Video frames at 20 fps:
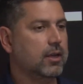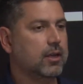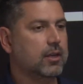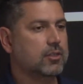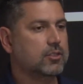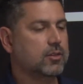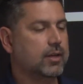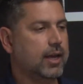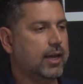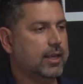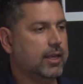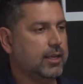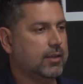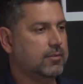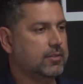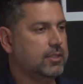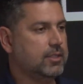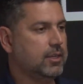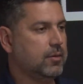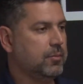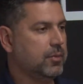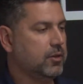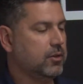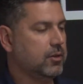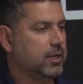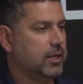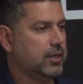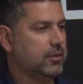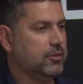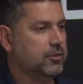So that gives the
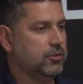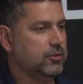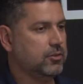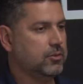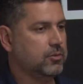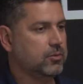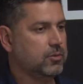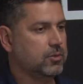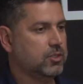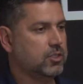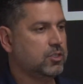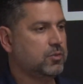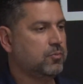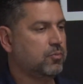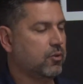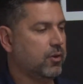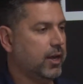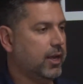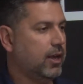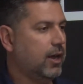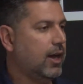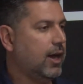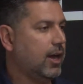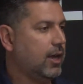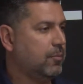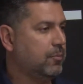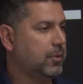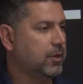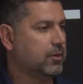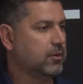ability to spray
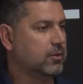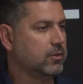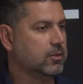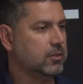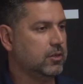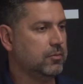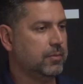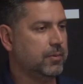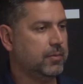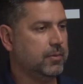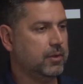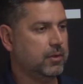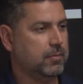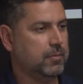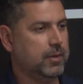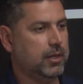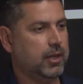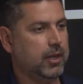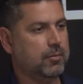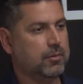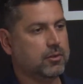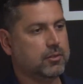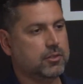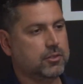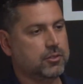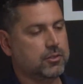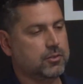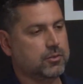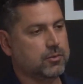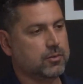high build. You'd be able
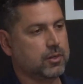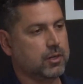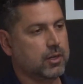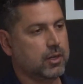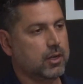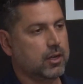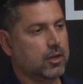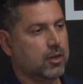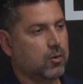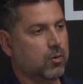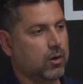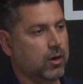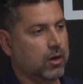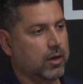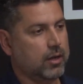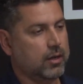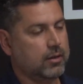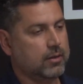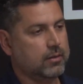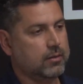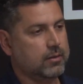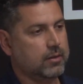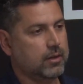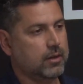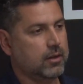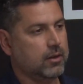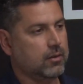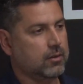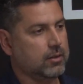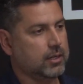to go on,
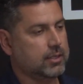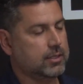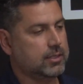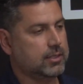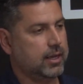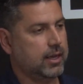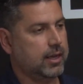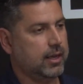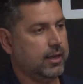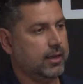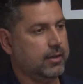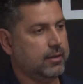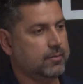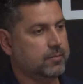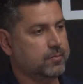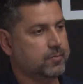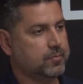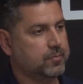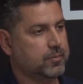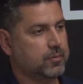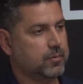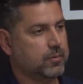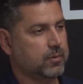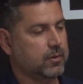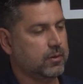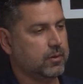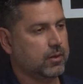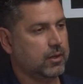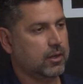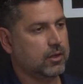let's say
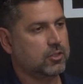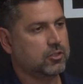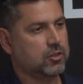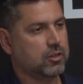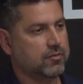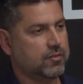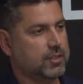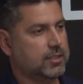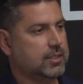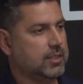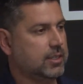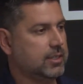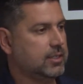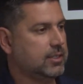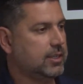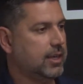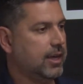surfaces